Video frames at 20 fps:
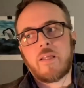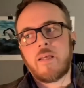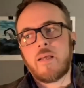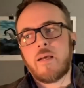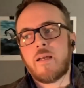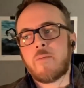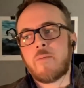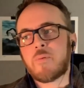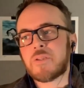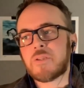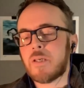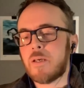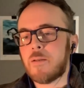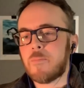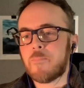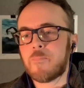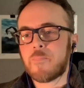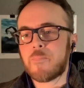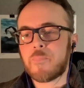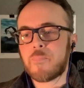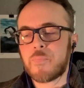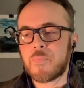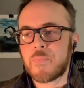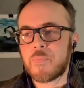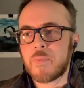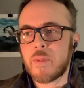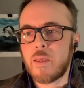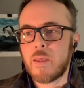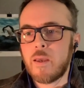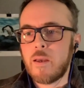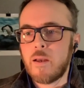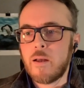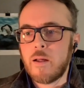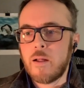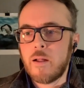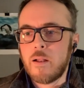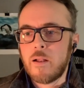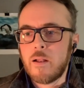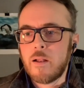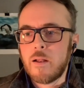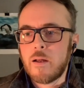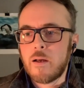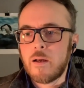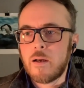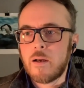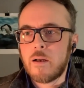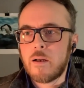one hundred percent. Yeah. Yeah. So.